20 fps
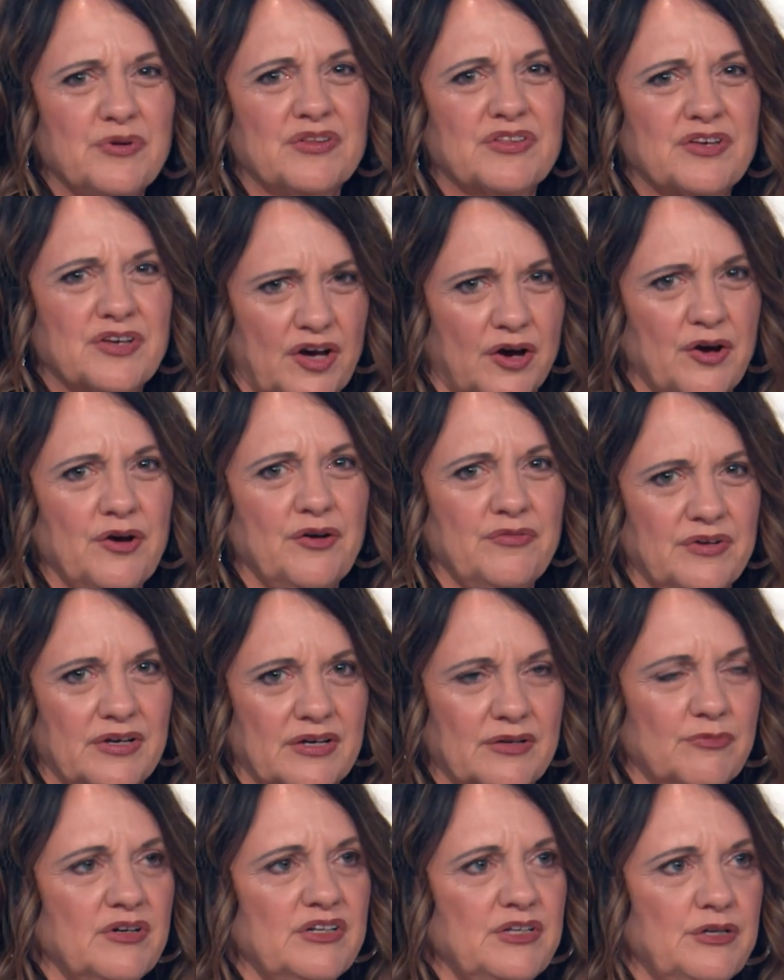with
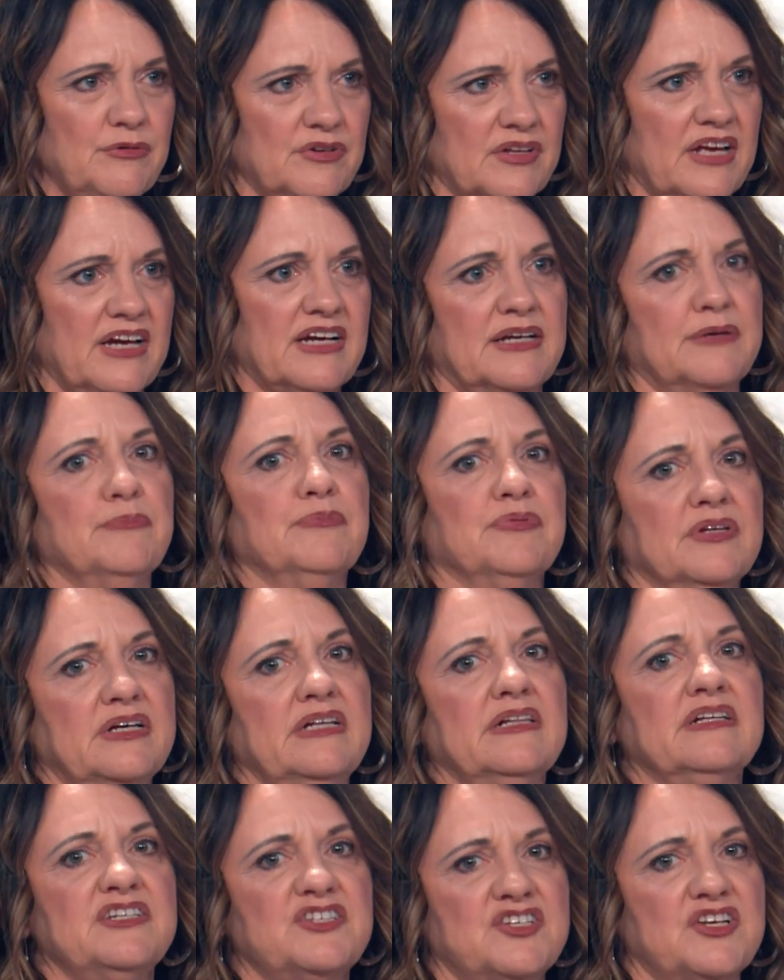COVID when you were like
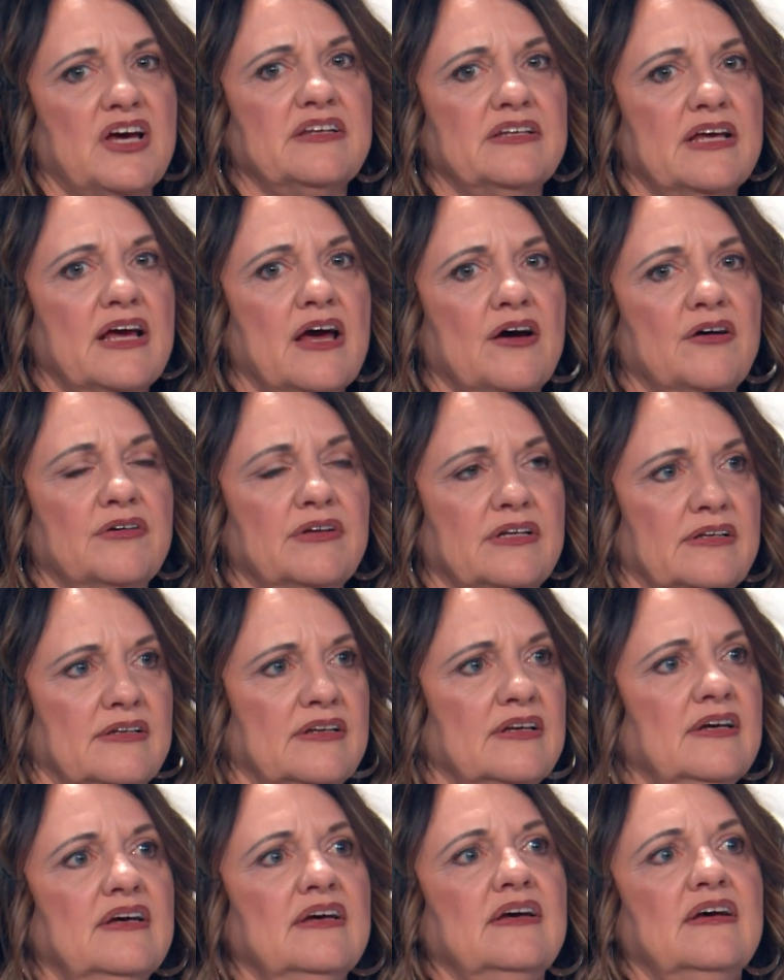completely shut down and,
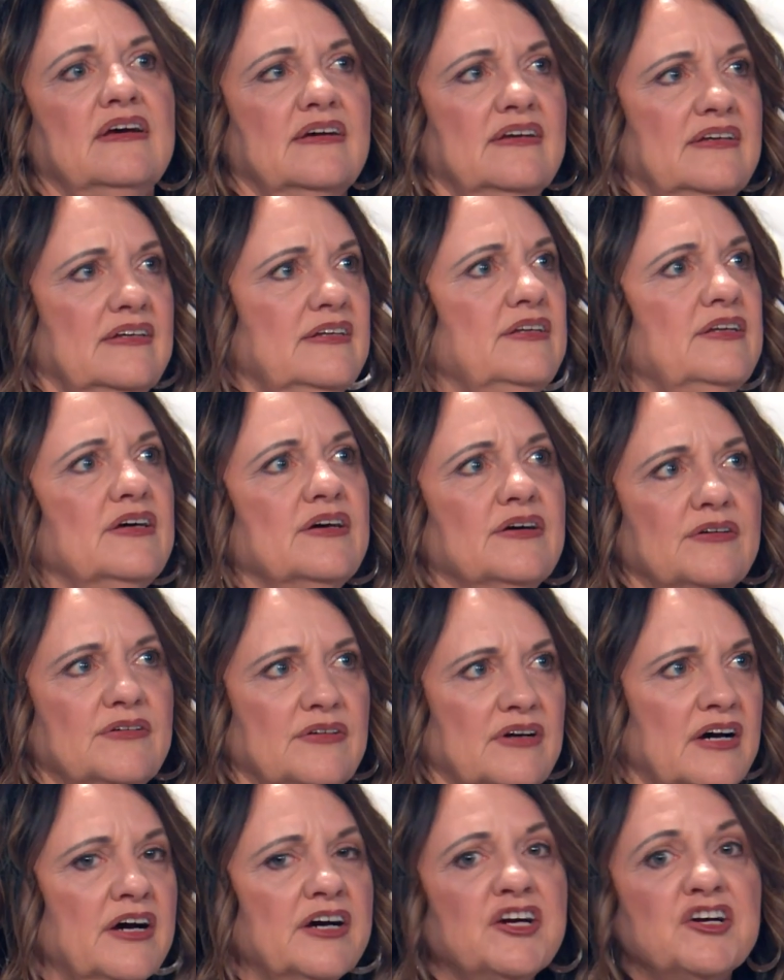yeah. you
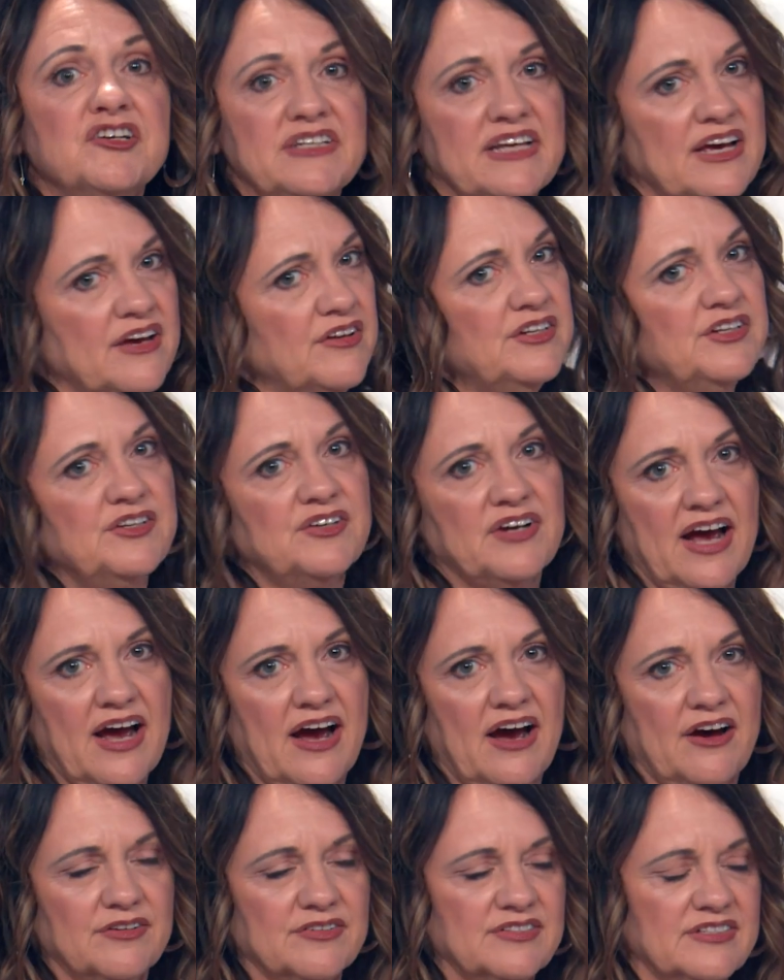know, hunkered down in your
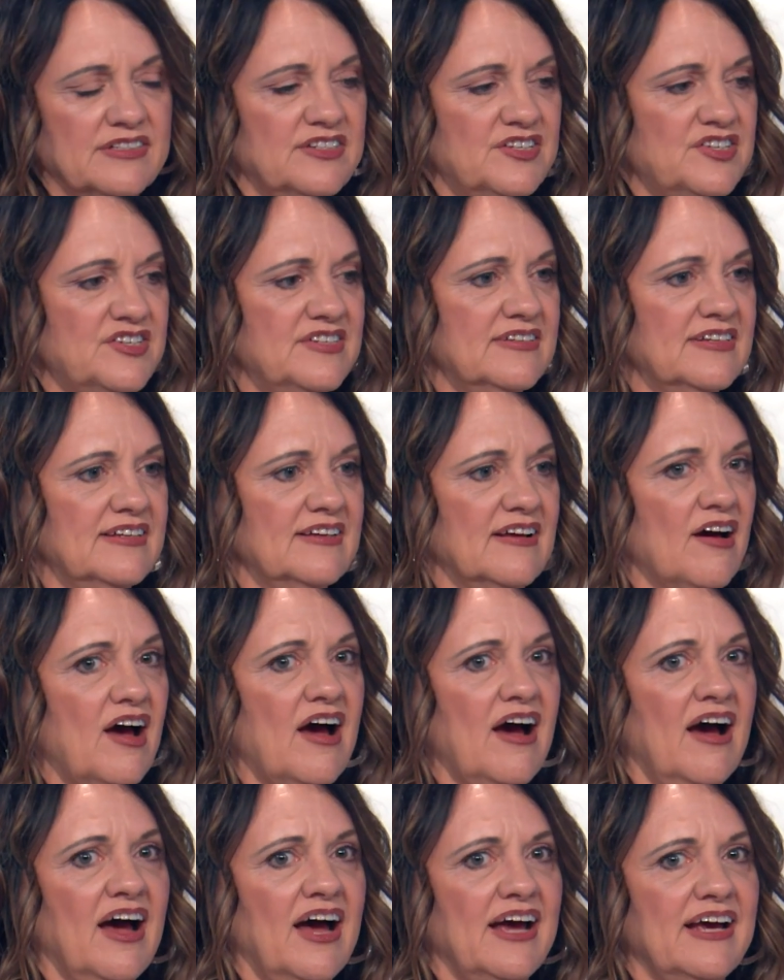house? And she said,
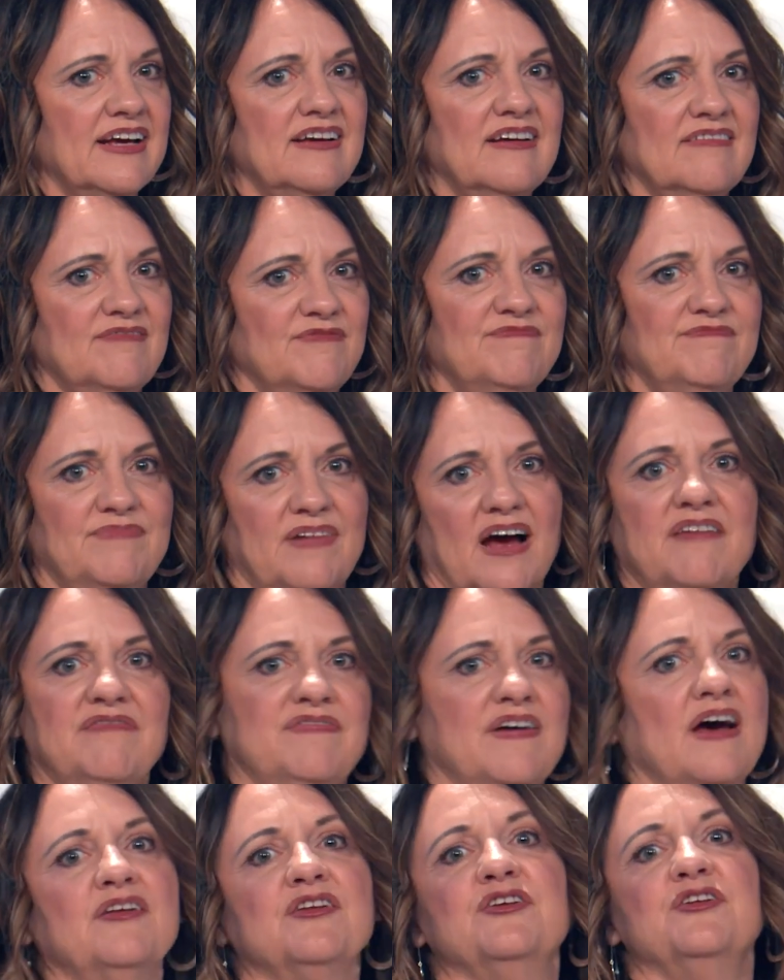I I
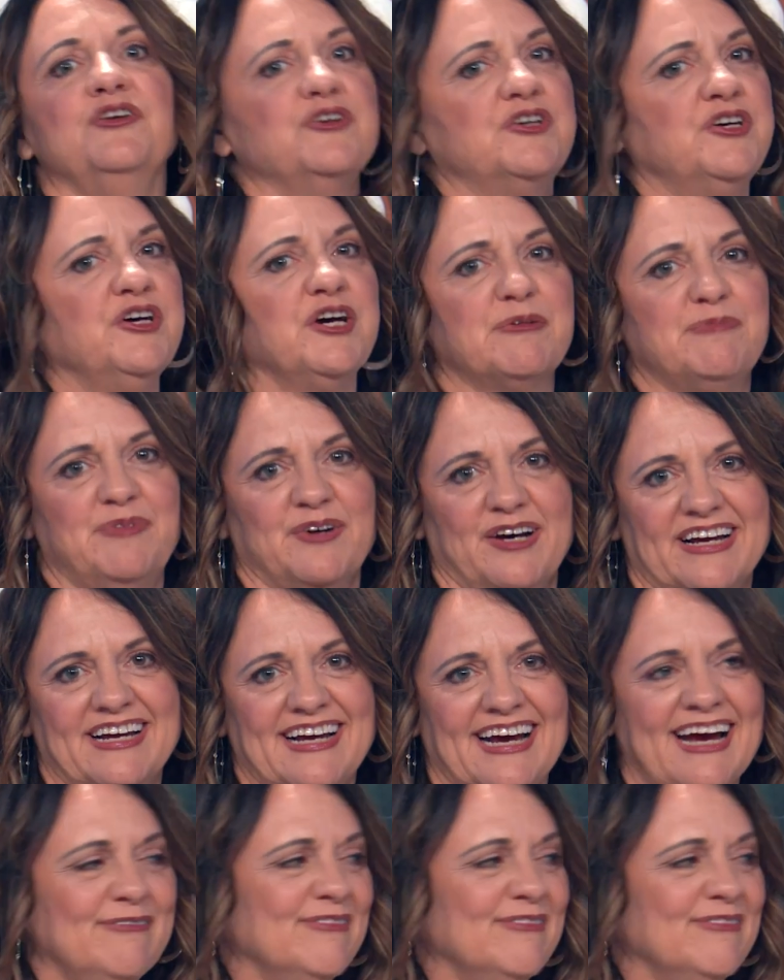found a new cookbook.